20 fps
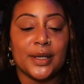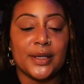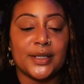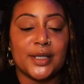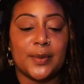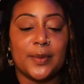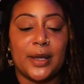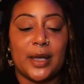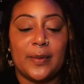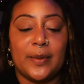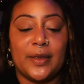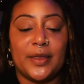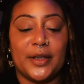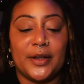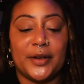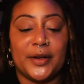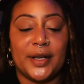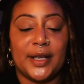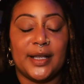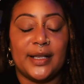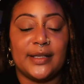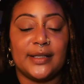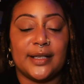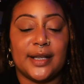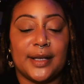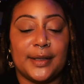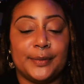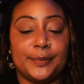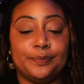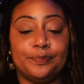So maybe there is
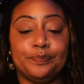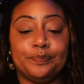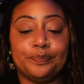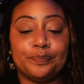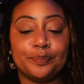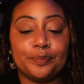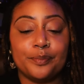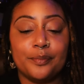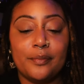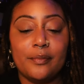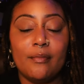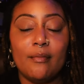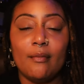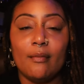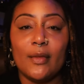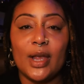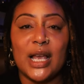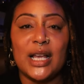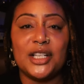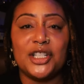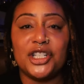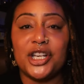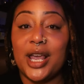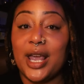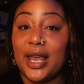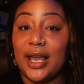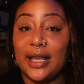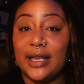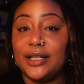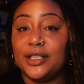a
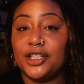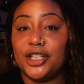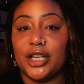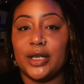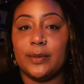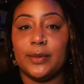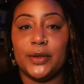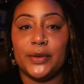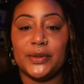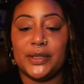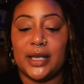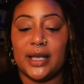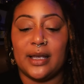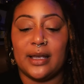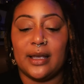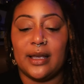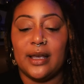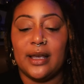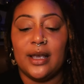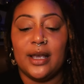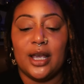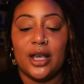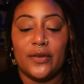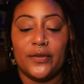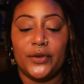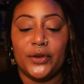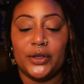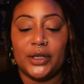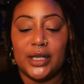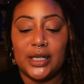change in music.
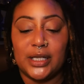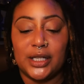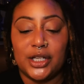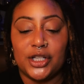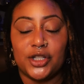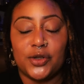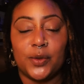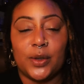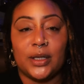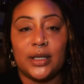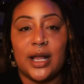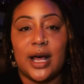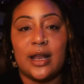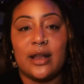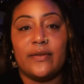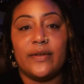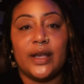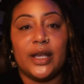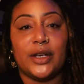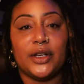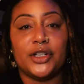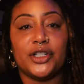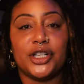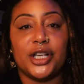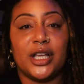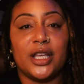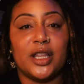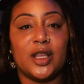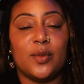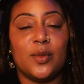If you're listening to a lot of
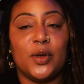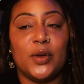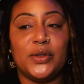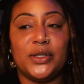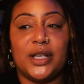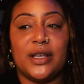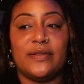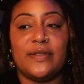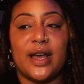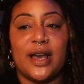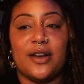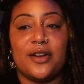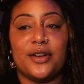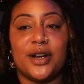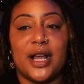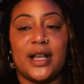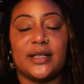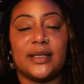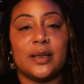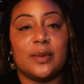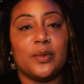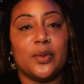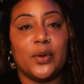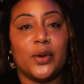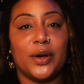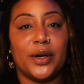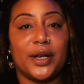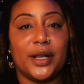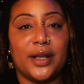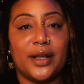energy in the music that are not
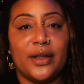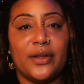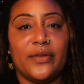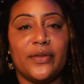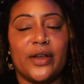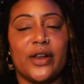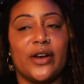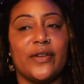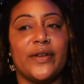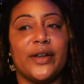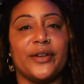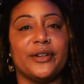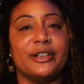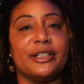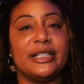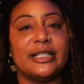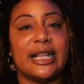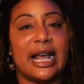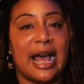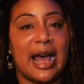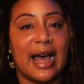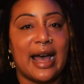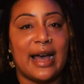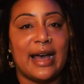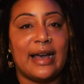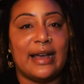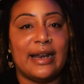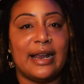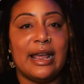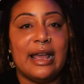supportive, that are very
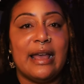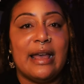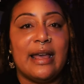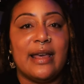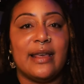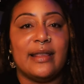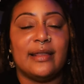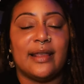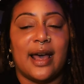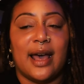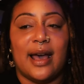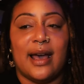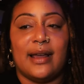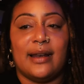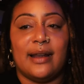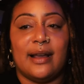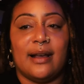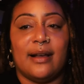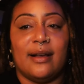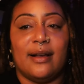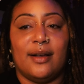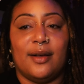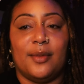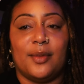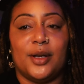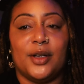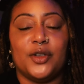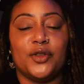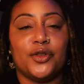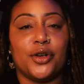sad, that
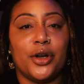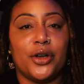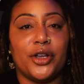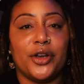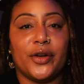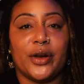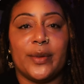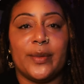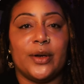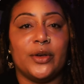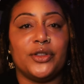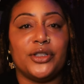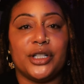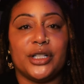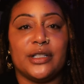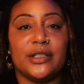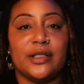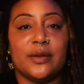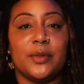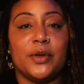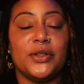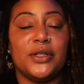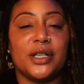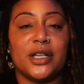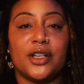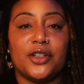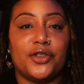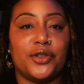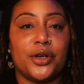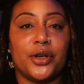control your emotions.
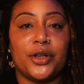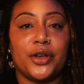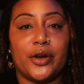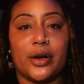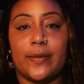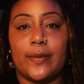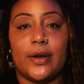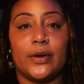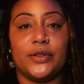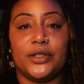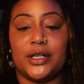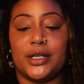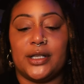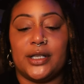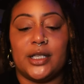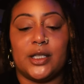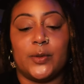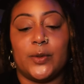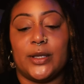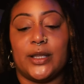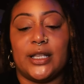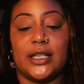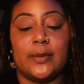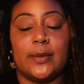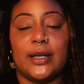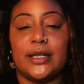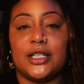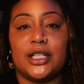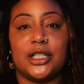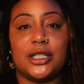Music control your emotions is what this
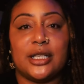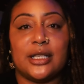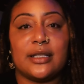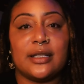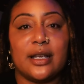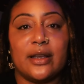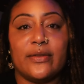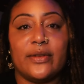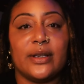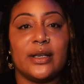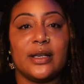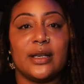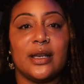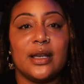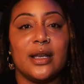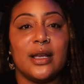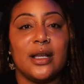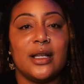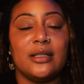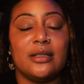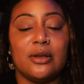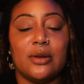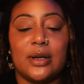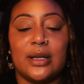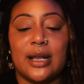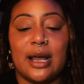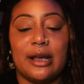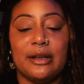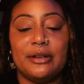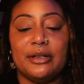message is giving. So
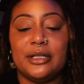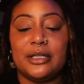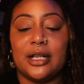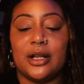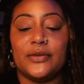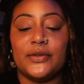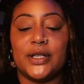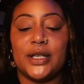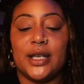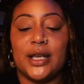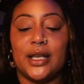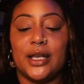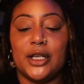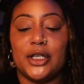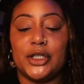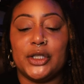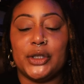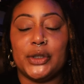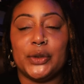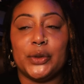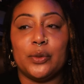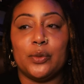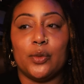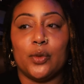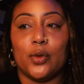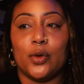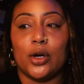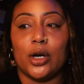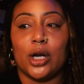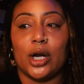allow yourself to get into
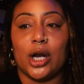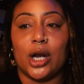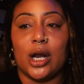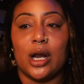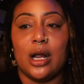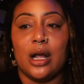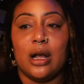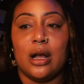more